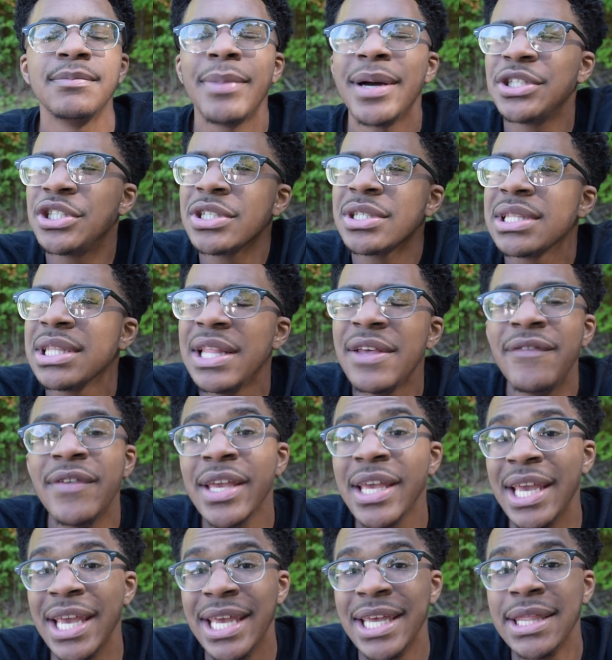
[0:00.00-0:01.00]
By just
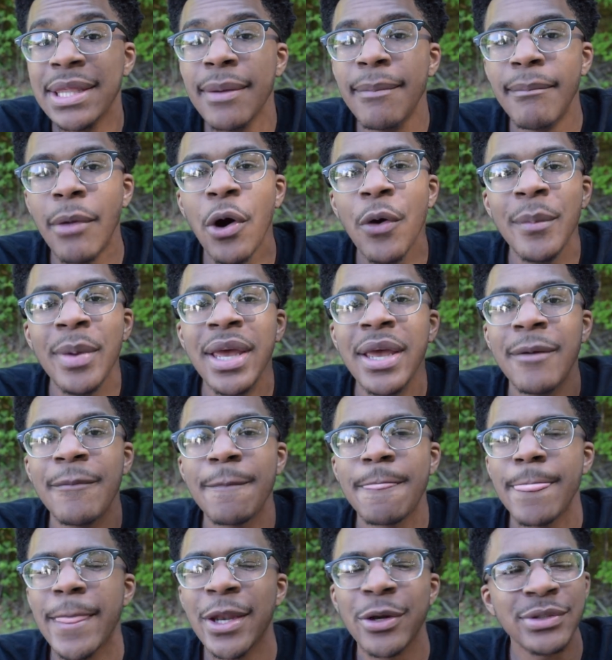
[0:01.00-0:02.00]
living in the moment,
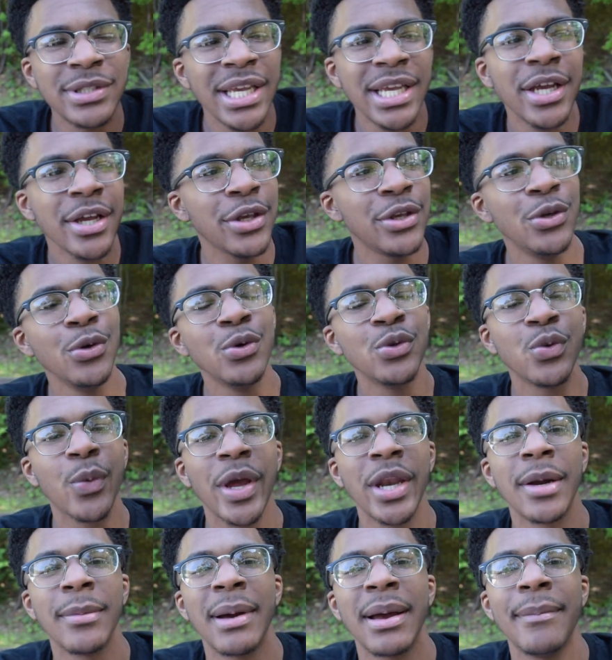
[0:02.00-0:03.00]
it'll take a huge
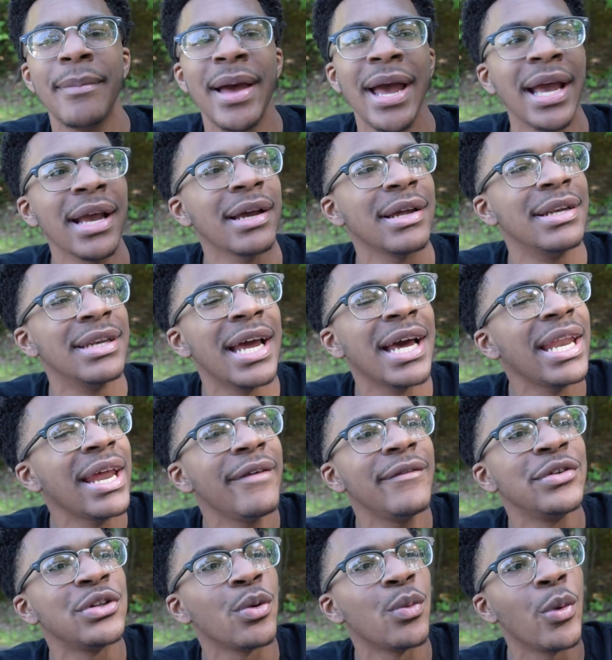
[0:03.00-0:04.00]
weight on my back, not
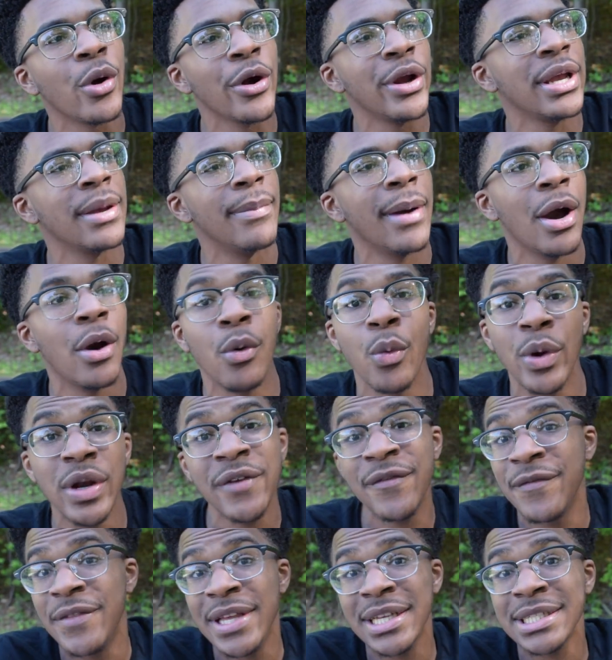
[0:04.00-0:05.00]
having to worry about what
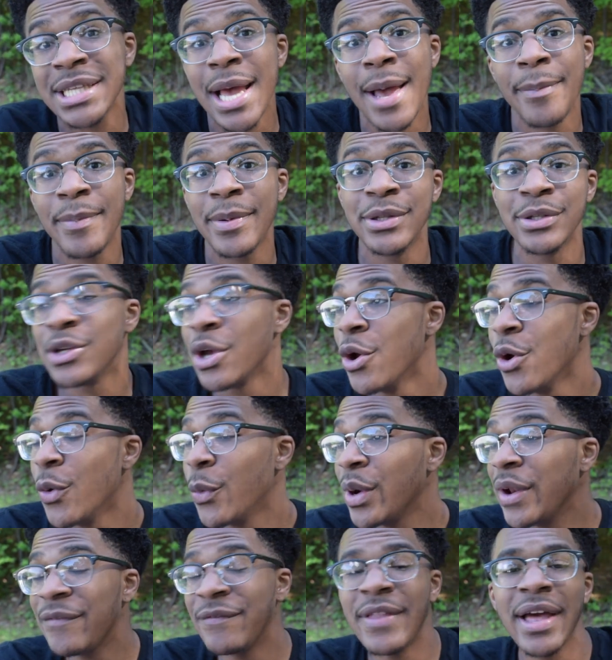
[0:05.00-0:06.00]
if this happens,
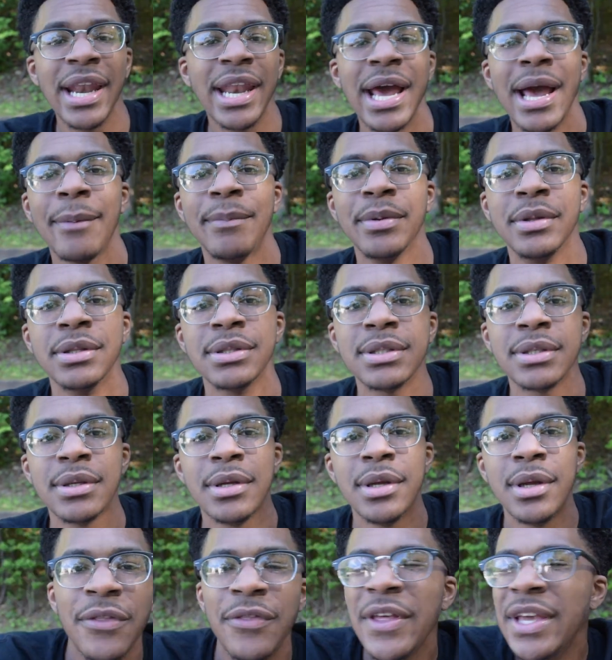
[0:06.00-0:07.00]
what if that happens.
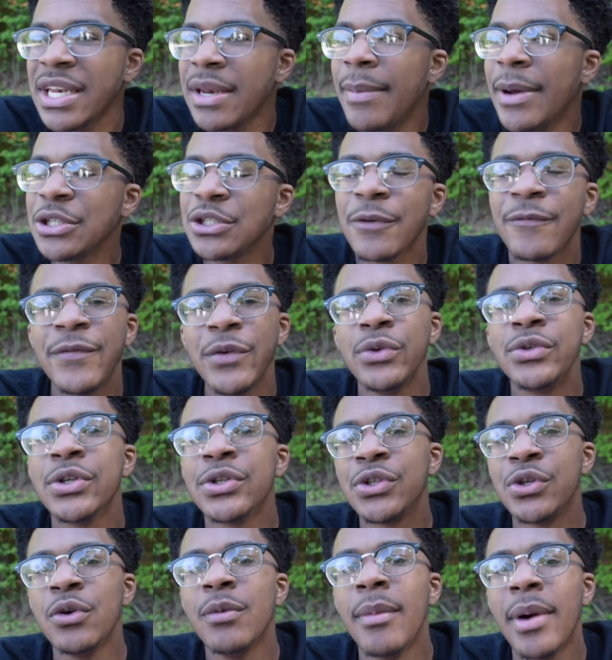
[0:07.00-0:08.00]
Thinking about your future
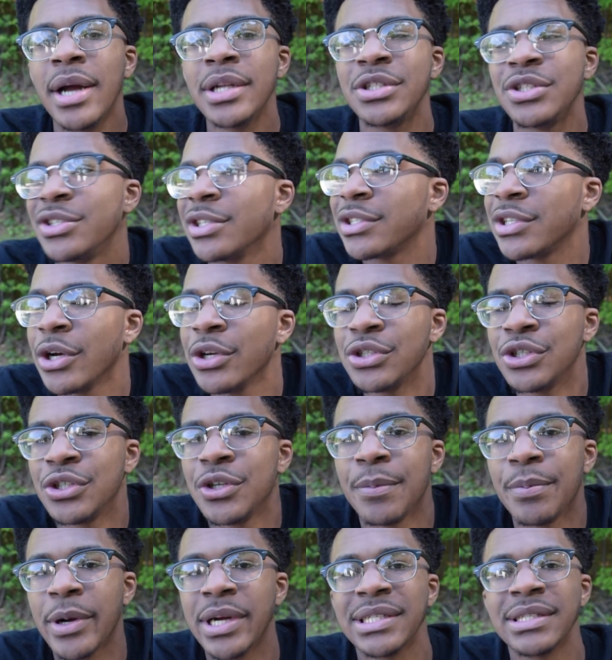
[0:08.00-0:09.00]
too much just hurts
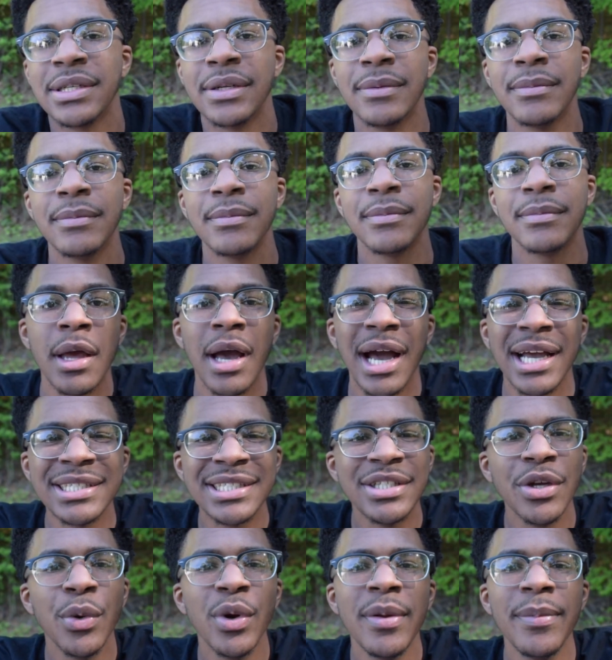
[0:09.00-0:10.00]
your present. I
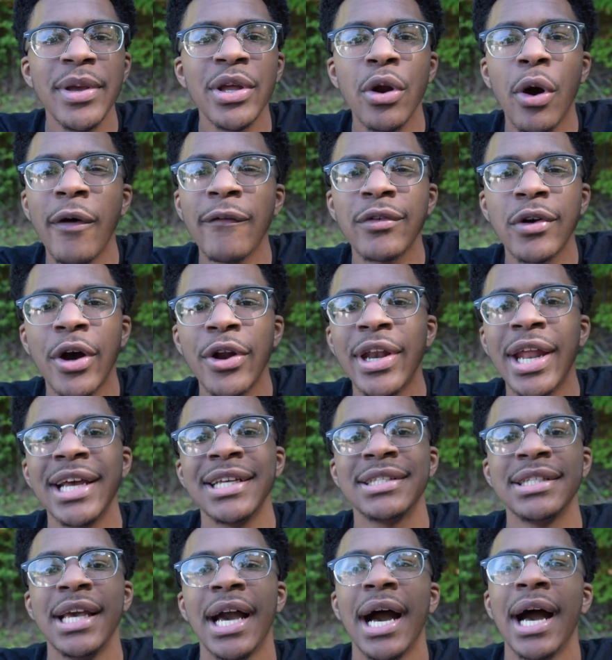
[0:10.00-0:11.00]
still want to be an overall
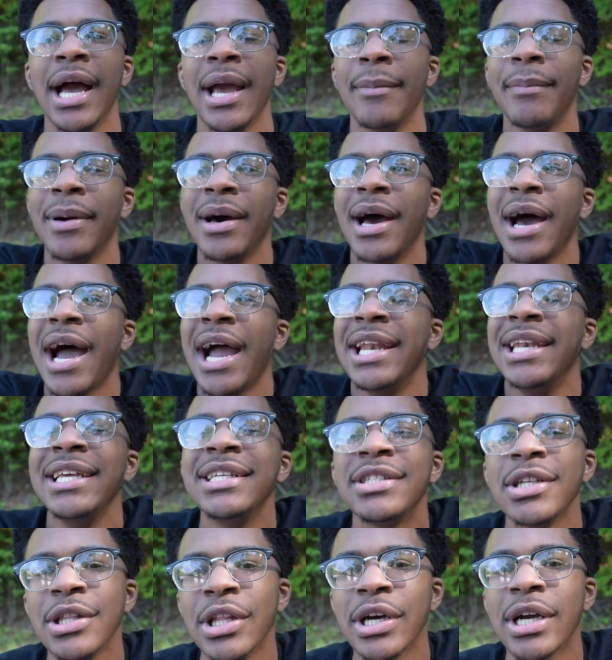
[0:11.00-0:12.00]
nice guy, but I
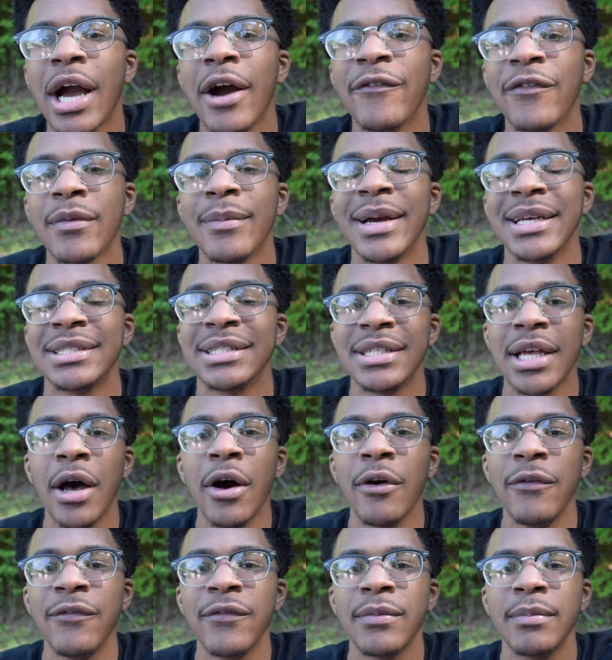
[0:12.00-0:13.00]
need to look out for
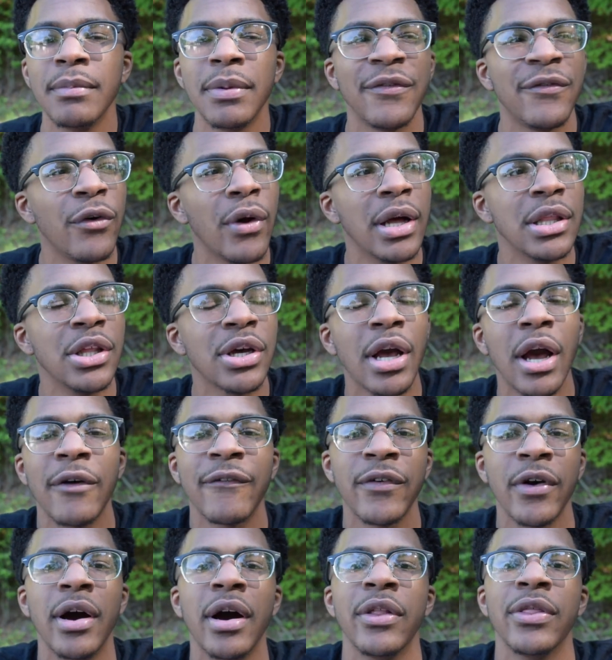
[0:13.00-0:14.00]
myself before I look out
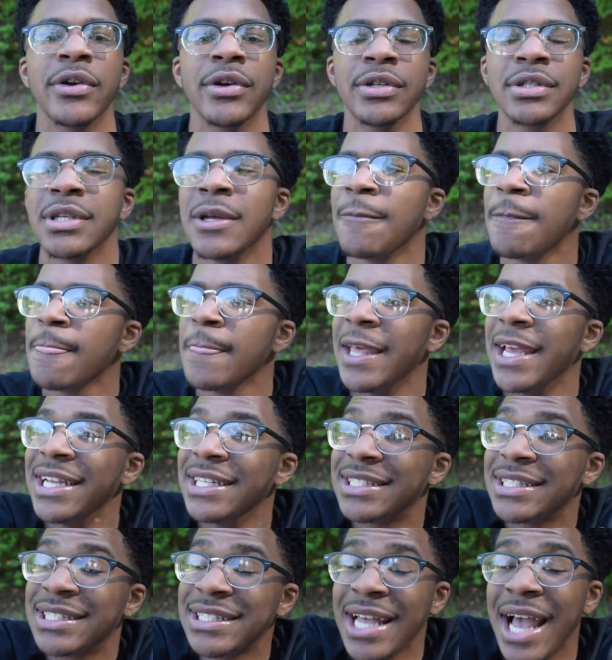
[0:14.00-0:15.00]
for others.
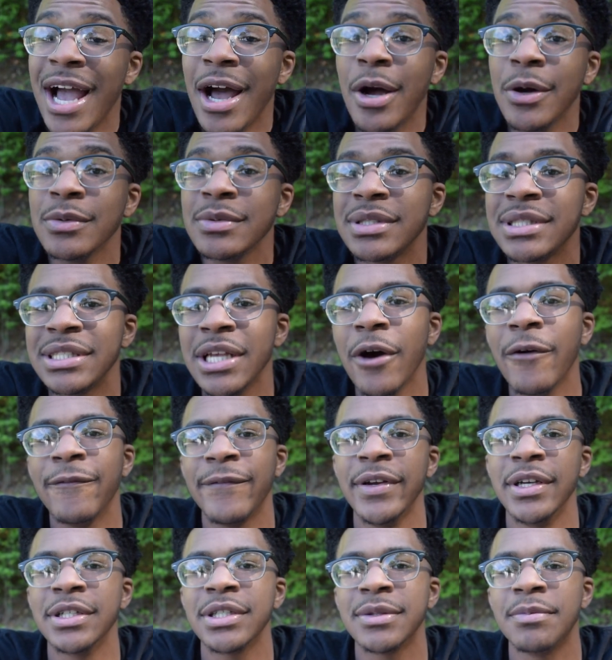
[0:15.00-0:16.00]
It sounds
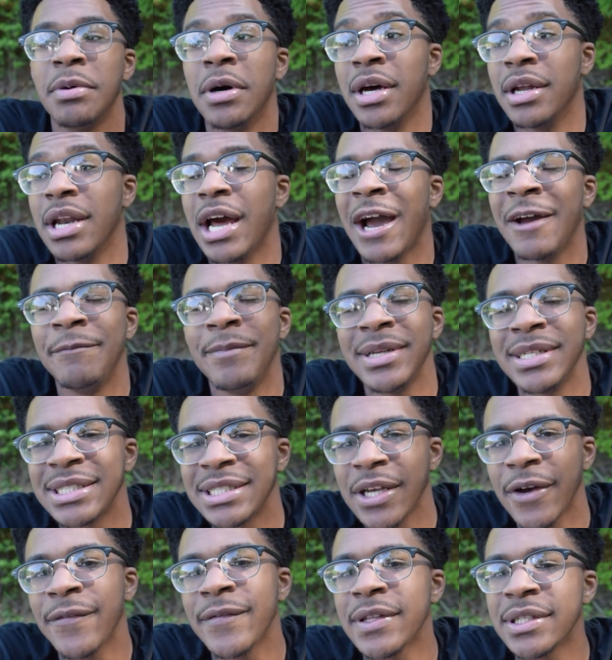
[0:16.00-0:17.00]
selfish, but I've been
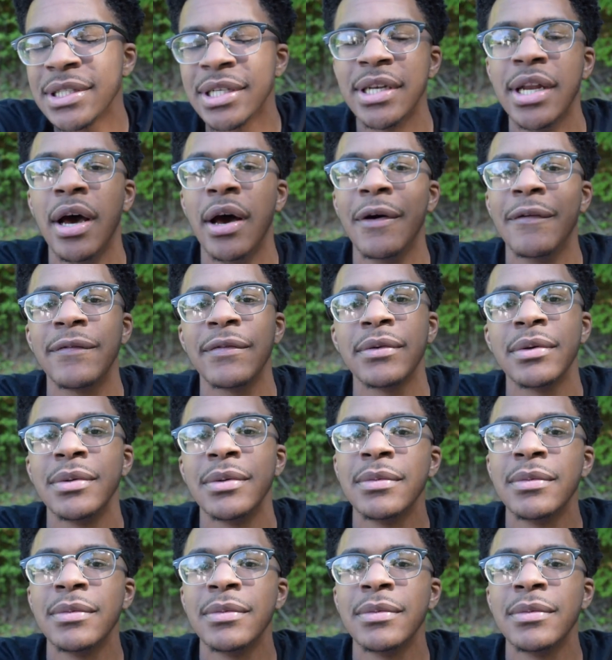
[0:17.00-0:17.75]
selfless enough.